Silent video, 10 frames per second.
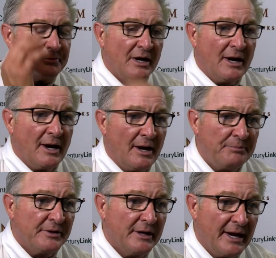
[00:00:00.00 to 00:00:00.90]

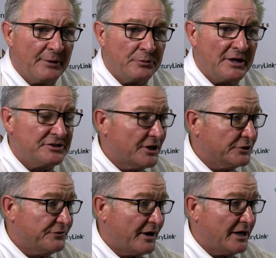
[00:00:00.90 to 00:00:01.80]
and runs
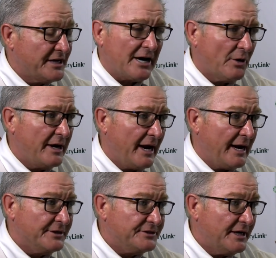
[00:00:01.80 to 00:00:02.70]
those very he's got great
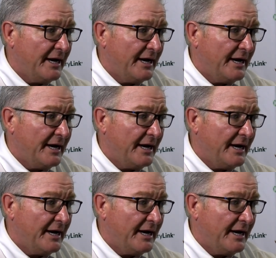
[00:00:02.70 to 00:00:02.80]
hands.